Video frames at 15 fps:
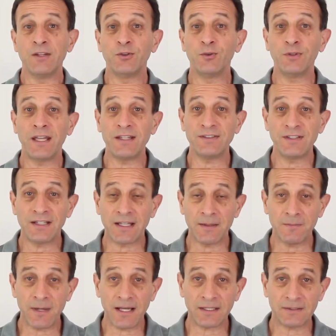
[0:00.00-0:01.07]
Today she
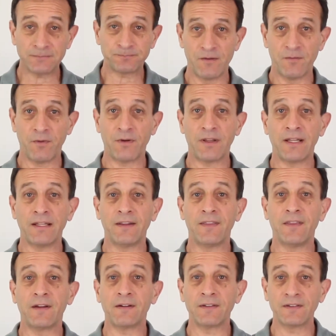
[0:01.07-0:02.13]
came back for the
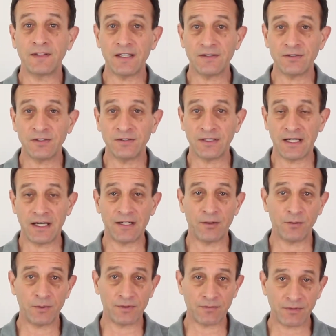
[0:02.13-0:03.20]
third session that I
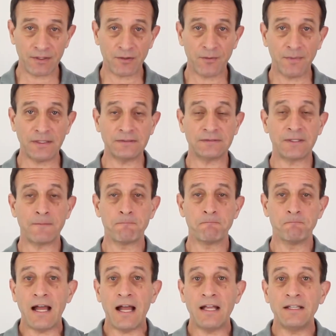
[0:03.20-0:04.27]
always recommend,
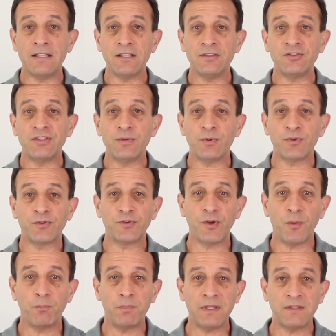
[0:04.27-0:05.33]
and she was
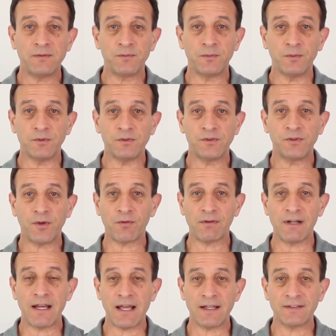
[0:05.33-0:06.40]
so peaceful, so
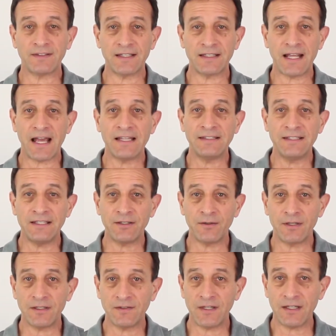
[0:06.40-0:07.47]
relaxed that at the end
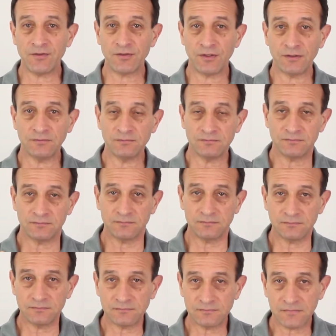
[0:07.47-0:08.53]
of the session,
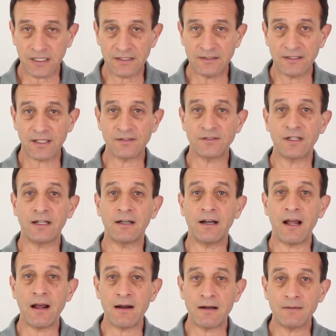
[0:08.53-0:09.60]
I touched
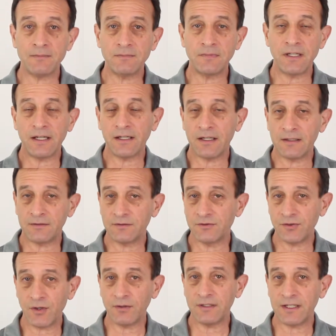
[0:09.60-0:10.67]
her arm, her
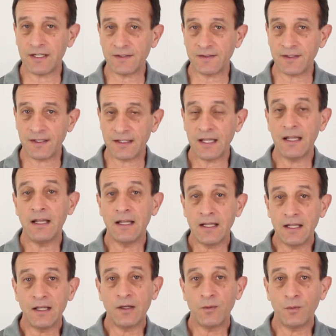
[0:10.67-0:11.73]
shoulder and said,
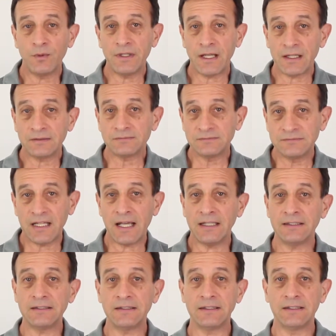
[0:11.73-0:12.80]
we are
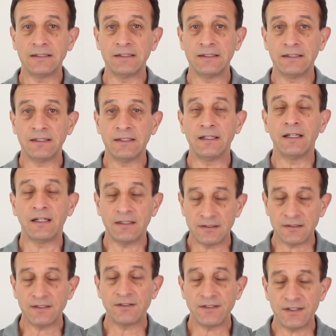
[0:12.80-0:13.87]
done.
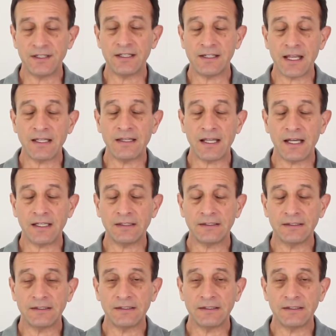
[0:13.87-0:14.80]
And she did like that.